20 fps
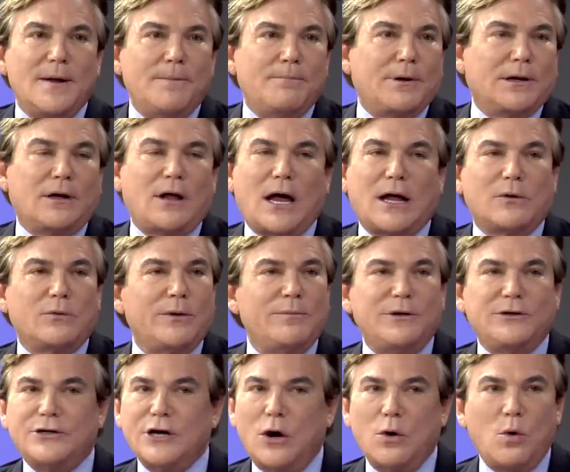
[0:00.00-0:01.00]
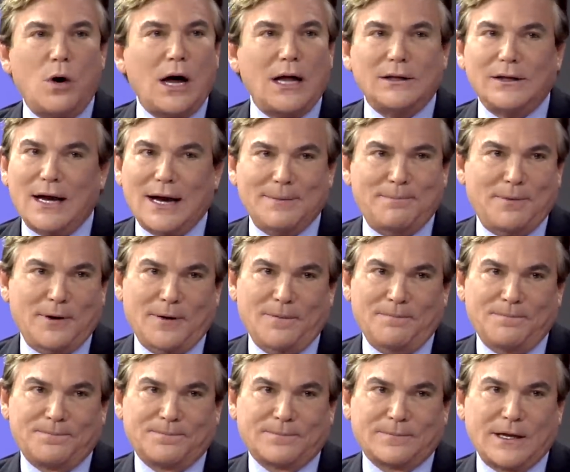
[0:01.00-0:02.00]
But a lot of women don't want lipo.
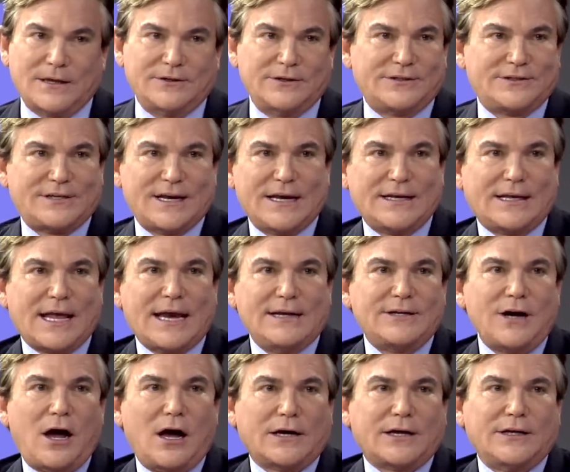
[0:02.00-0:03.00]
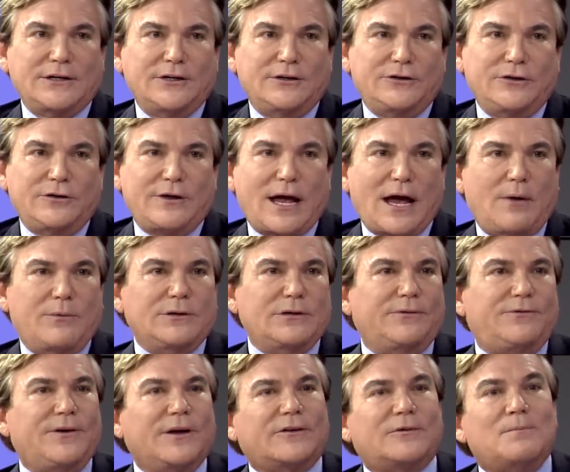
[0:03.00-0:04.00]
They just say, hey, doc, can you do that when you
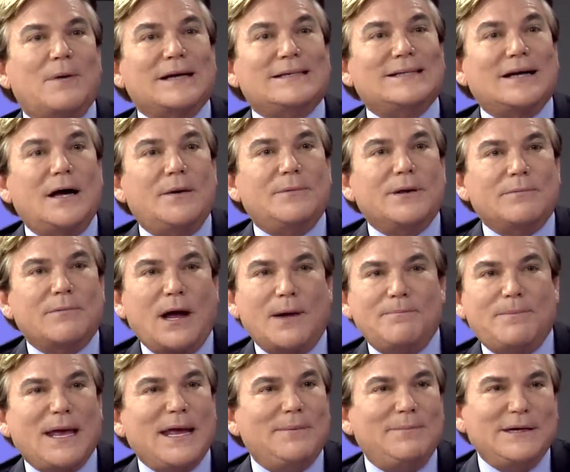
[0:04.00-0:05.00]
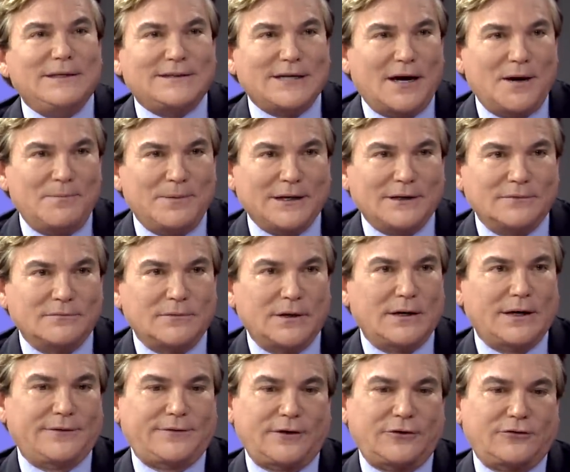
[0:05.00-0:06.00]
fix my tummy, my baby tummy?
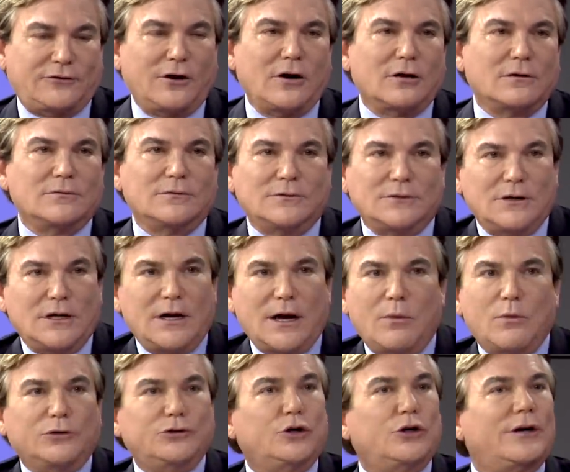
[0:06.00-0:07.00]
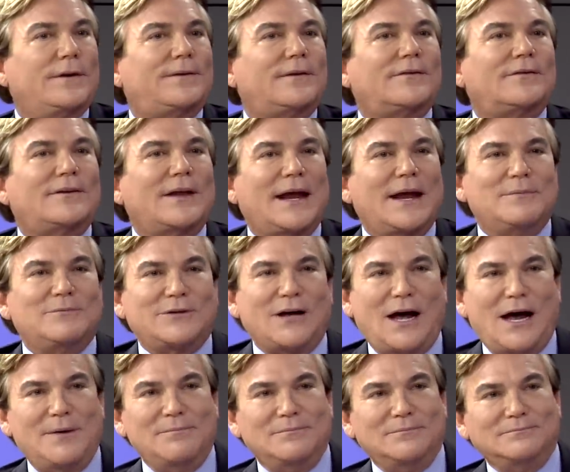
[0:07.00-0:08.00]
And I say, sure. We'll do it at the same
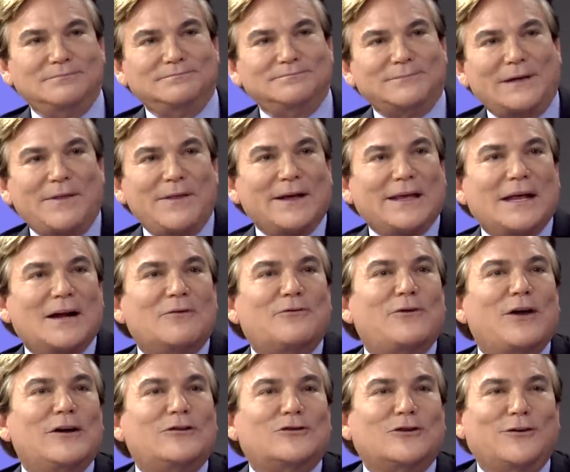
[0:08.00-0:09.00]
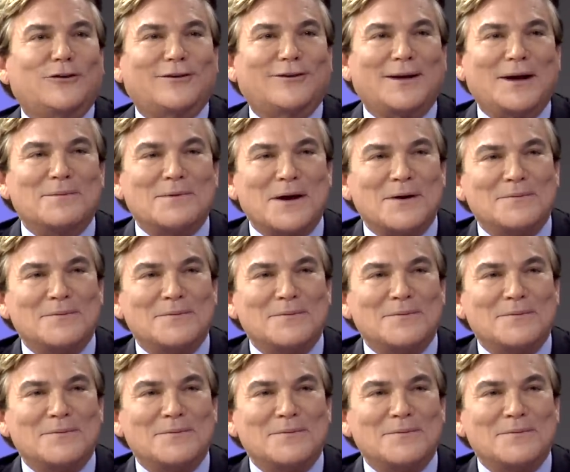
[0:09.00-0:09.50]
time. And they get a facial at the same time.